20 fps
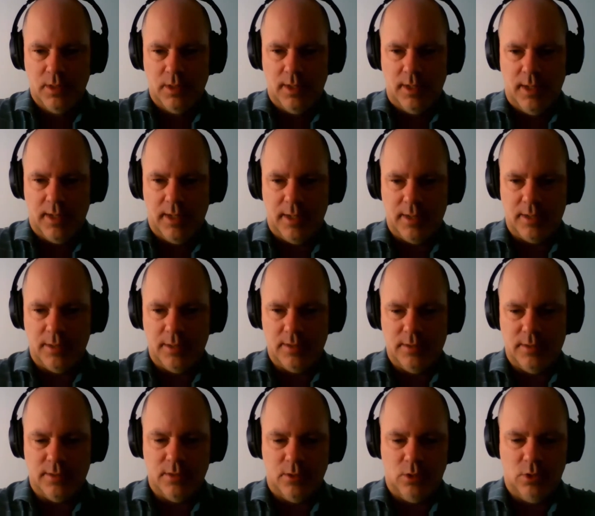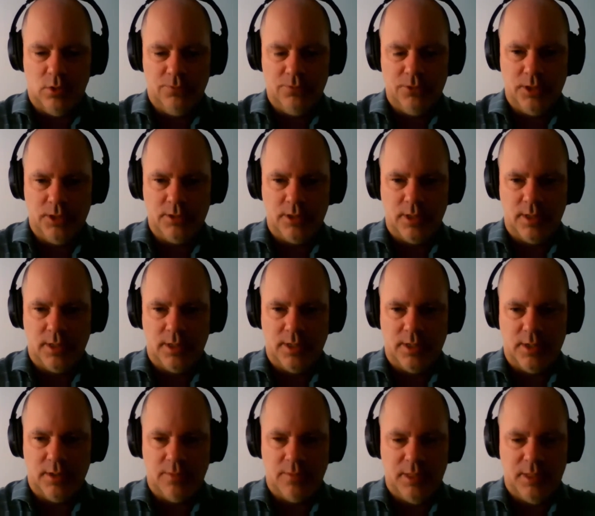And hopefully you can
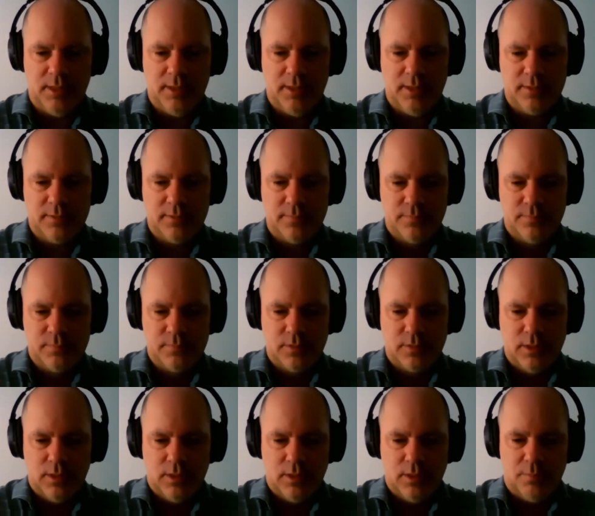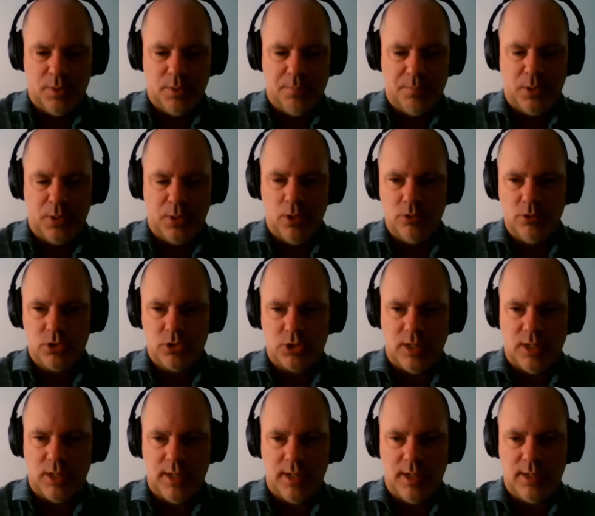hear me, but post
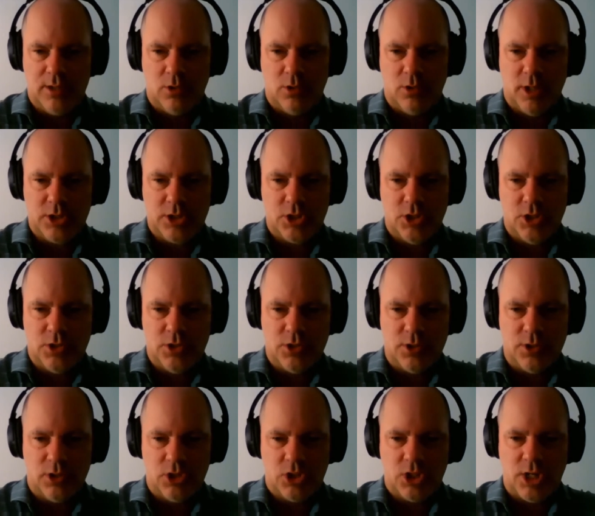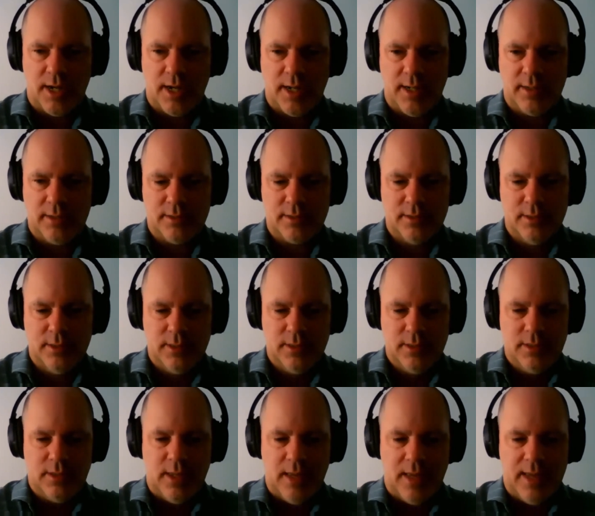any questions in the chat
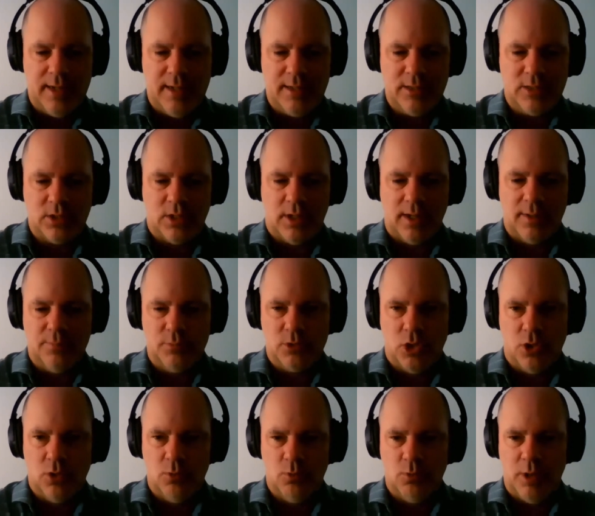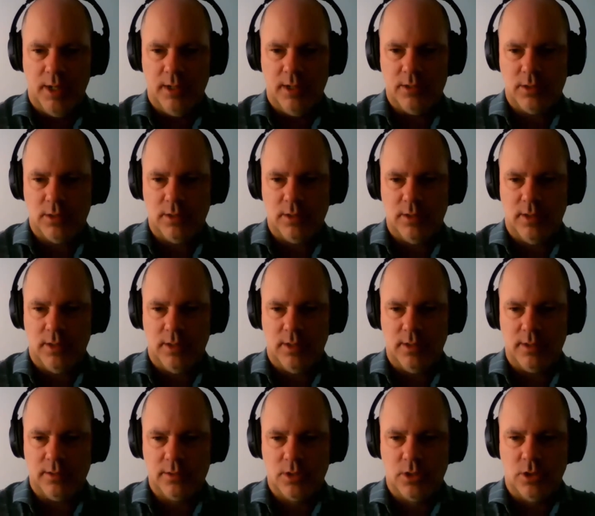anytime. Don't wait.
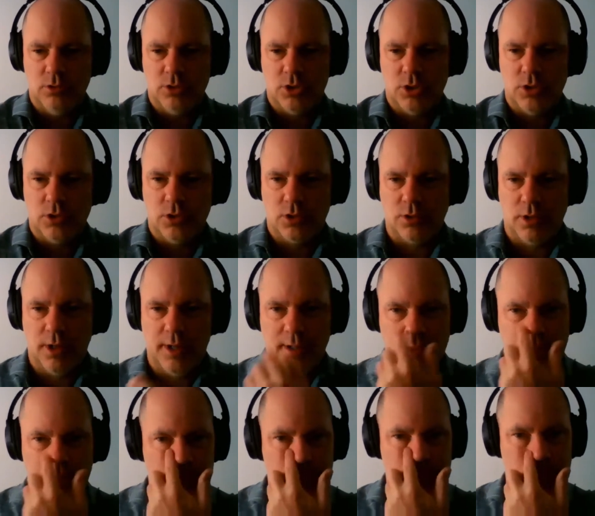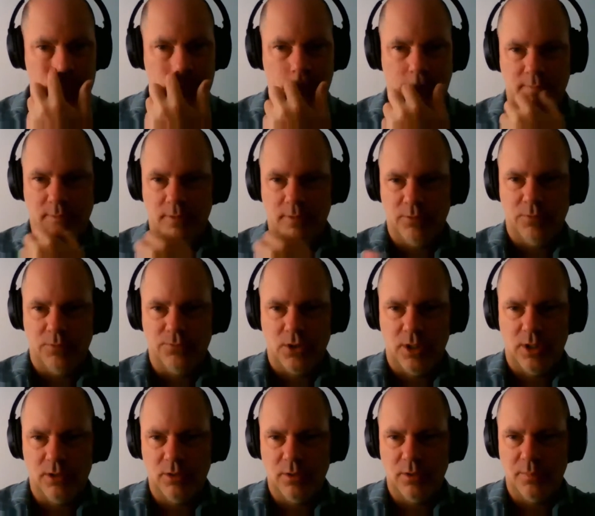Coach is great. If you
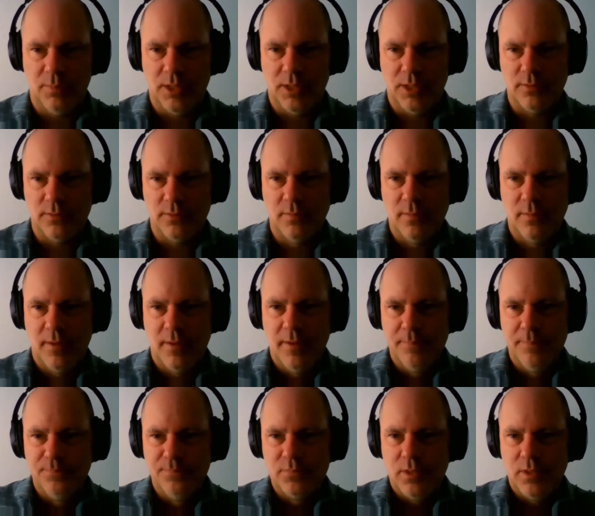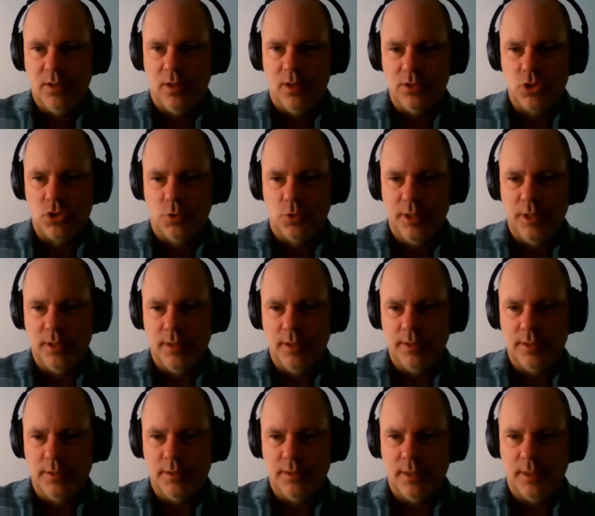follow him on Twitter,
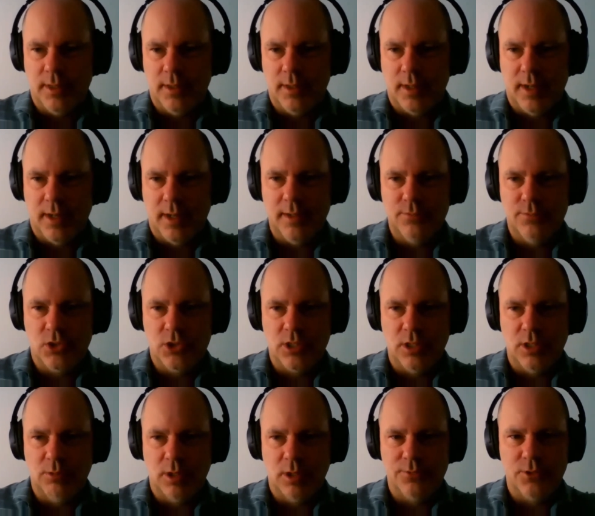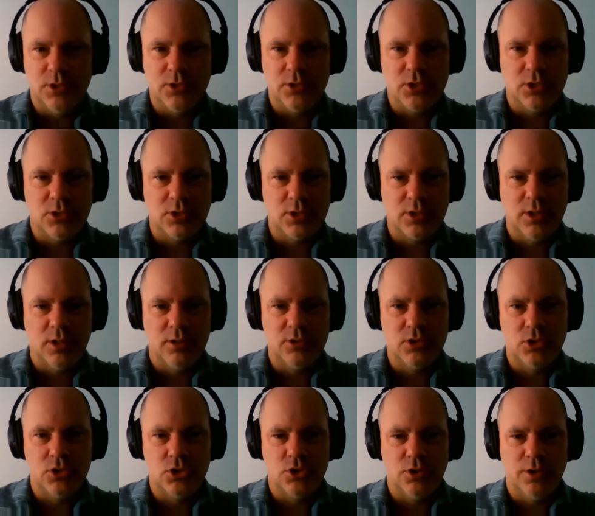and I even see one of your assistant
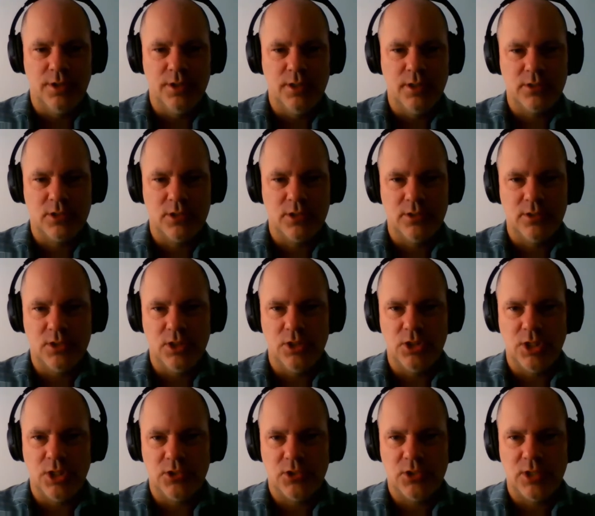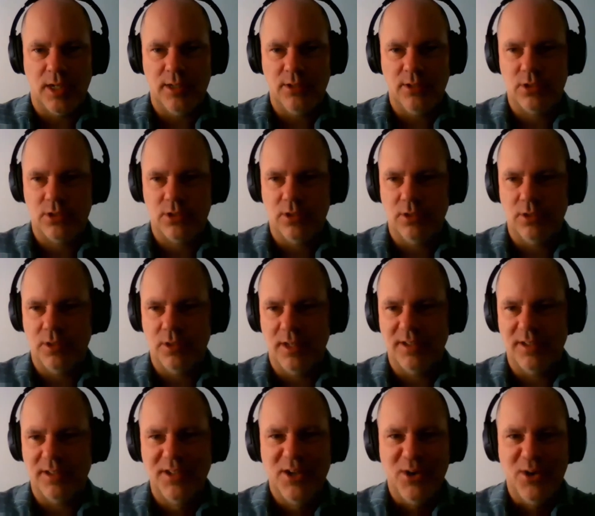coaches joined us, TJ Saint. So
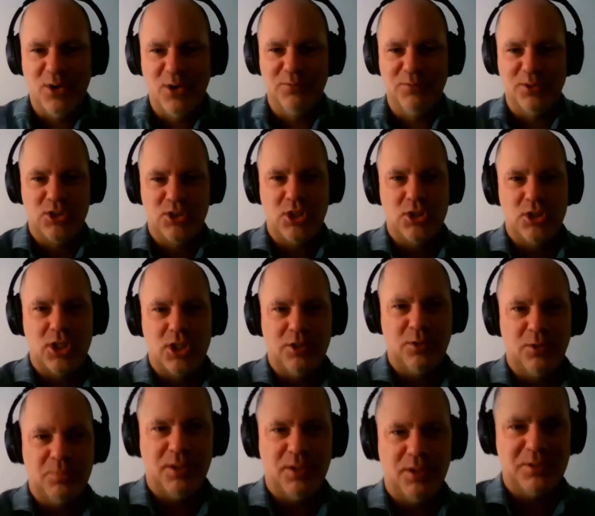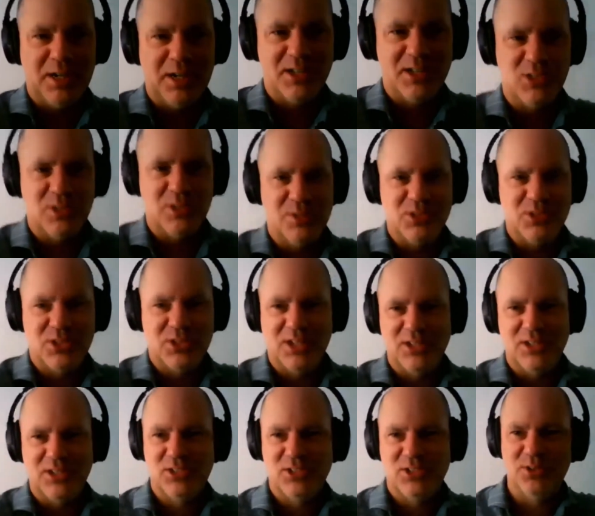hopefully TJ will be able to add some
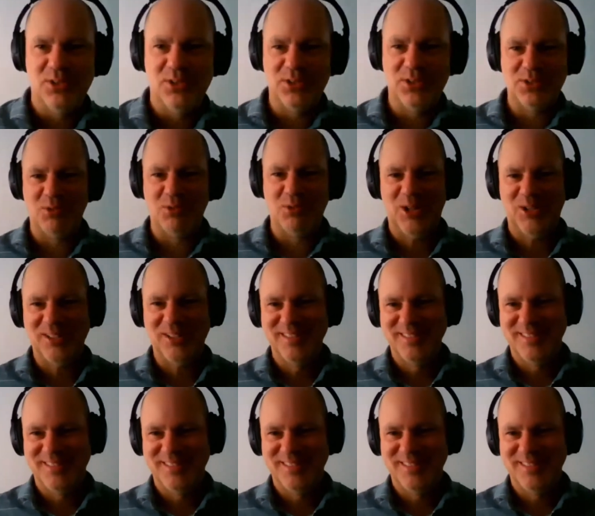insights to it as well.